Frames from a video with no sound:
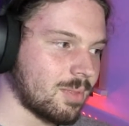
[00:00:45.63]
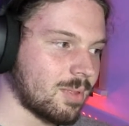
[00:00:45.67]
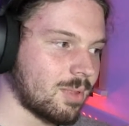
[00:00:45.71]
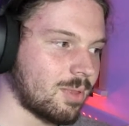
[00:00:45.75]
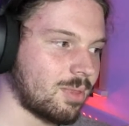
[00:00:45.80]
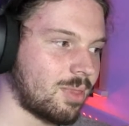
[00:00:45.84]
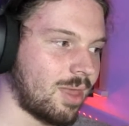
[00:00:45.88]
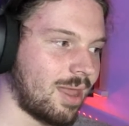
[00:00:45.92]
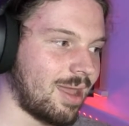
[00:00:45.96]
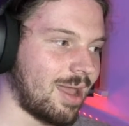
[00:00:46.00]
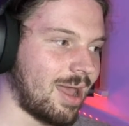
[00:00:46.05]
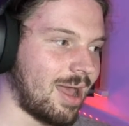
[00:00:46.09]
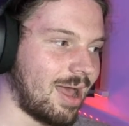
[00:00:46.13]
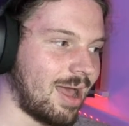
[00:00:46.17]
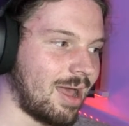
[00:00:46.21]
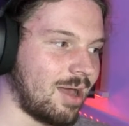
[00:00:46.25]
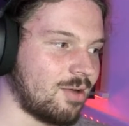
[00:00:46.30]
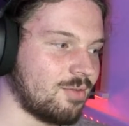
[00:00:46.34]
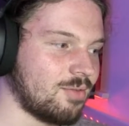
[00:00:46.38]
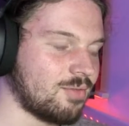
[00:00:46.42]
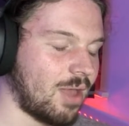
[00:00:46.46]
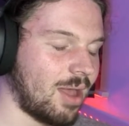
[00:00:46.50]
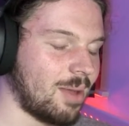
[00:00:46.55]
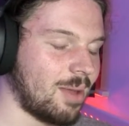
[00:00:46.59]
They
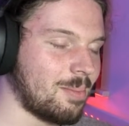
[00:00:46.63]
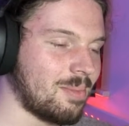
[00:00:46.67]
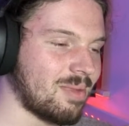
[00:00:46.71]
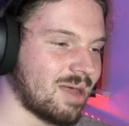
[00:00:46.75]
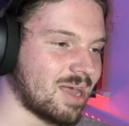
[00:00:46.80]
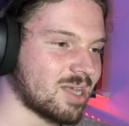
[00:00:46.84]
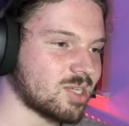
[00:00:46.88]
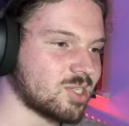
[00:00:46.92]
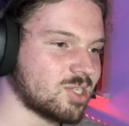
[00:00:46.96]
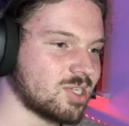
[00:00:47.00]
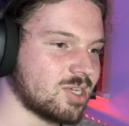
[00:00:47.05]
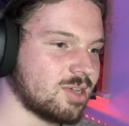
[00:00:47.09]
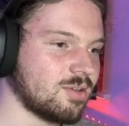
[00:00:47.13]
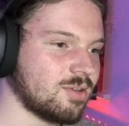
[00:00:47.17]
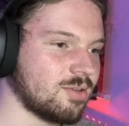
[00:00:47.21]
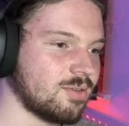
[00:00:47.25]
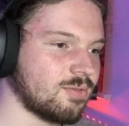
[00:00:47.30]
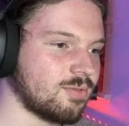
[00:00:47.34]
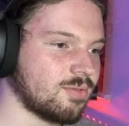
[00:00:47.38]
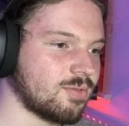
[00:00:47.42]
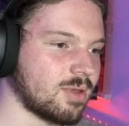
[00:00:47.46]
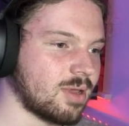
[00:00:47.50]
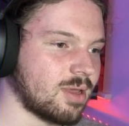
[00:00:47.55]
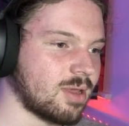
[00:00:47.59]
have a
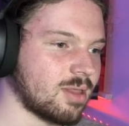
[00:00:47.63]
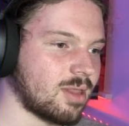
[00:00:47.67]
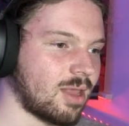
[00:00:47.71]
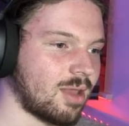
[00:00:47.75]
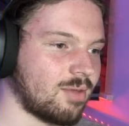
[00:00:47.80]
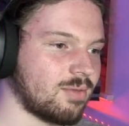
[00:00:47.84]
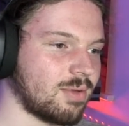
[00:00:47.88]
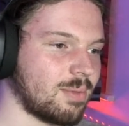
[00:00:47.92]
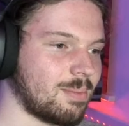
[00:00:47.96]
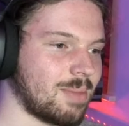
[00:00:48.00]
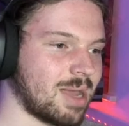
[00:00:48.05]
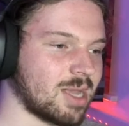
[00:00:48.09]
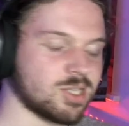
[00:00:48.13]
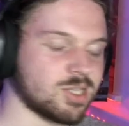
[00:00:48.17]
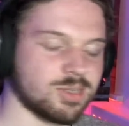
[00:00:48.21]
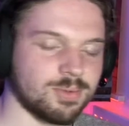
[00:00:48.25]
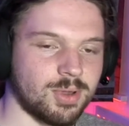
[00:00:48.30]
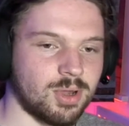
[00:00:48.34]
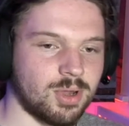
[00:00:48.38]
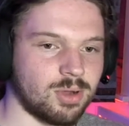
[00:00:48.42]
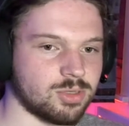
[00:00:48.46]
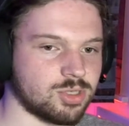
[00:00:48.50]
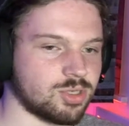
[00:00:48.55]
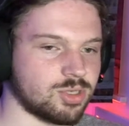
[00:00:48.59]
massive
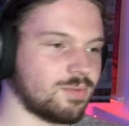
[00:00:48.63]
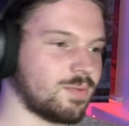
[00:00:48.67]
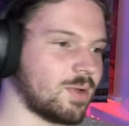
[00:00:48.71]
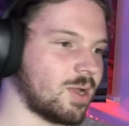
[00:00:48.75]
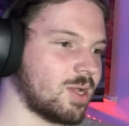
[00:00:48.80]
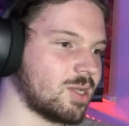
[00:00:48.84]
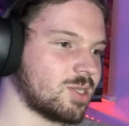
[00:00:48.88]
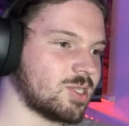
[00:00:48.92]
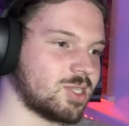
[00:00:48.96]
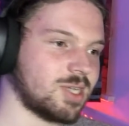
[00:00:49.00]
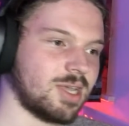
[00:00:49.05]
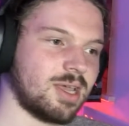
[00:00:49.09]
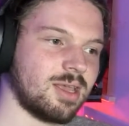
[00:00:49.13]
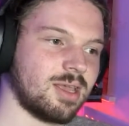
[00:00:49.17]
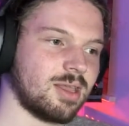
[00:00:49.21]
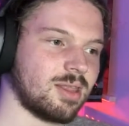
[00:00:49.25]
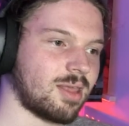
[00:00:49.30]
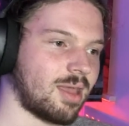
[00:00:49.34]
controversy.